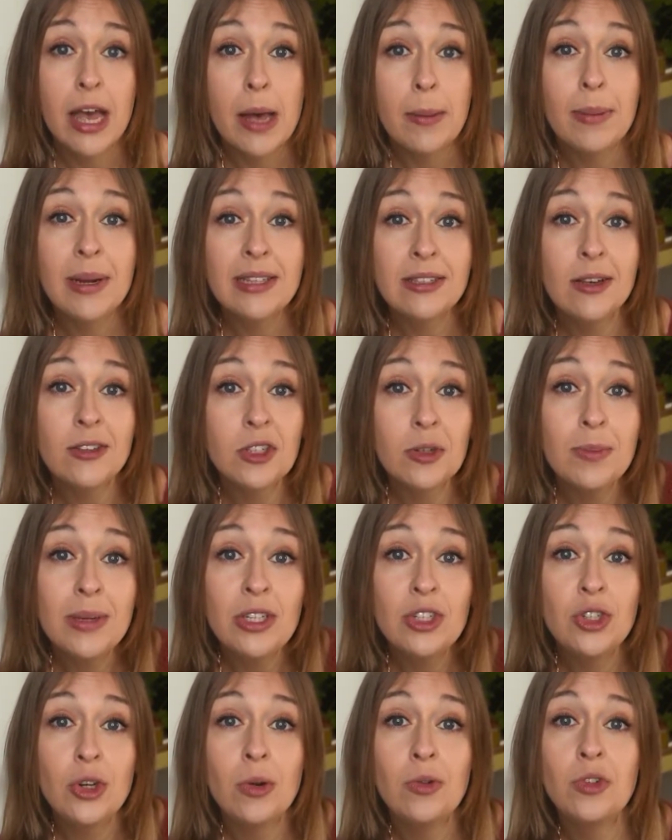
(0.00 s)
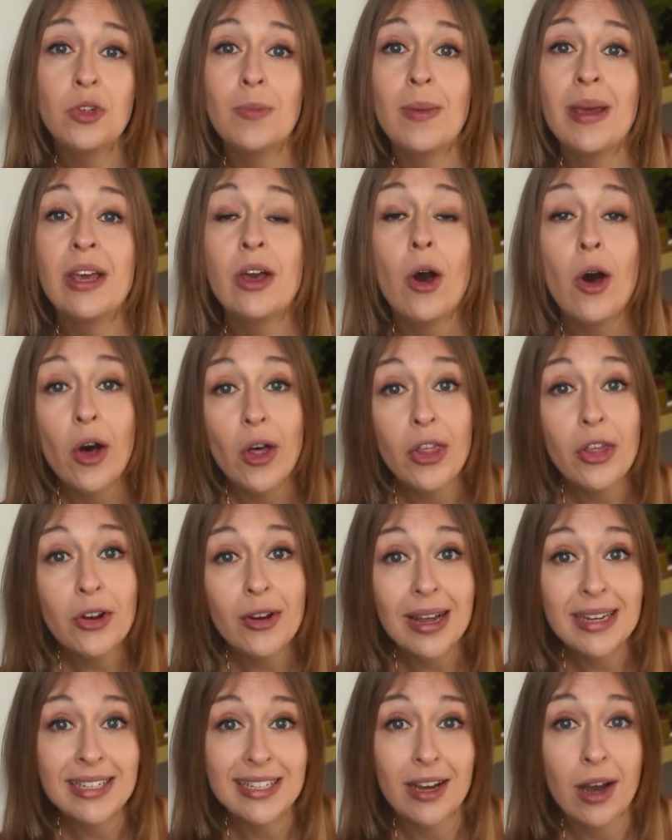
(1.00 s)
but it's also been shown to make other
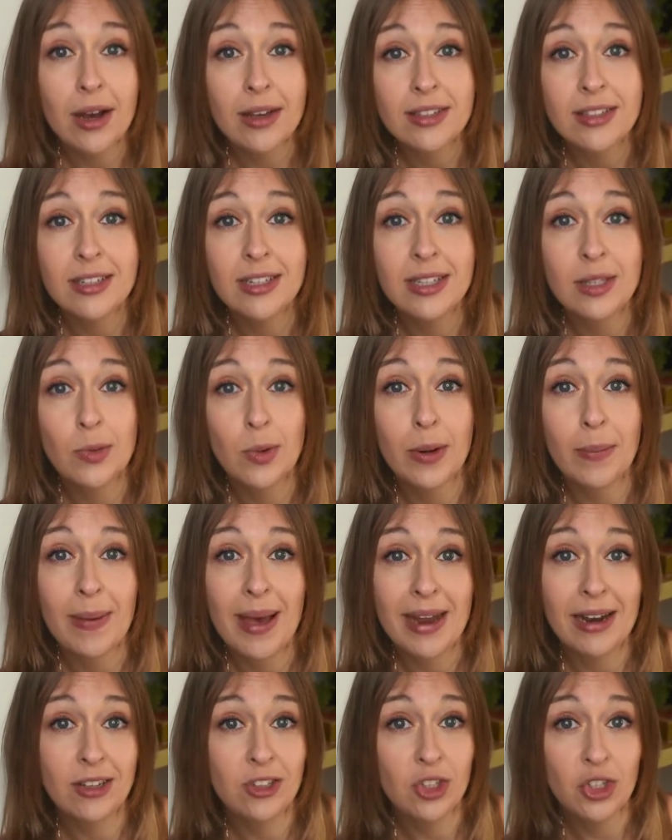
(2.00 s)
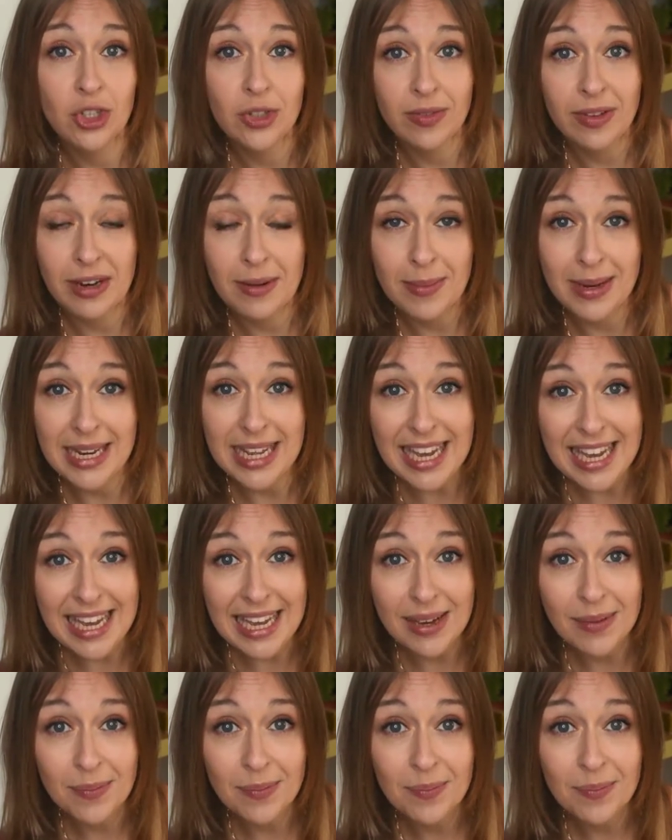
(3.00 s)
antioxidants work better, such as vitamin E.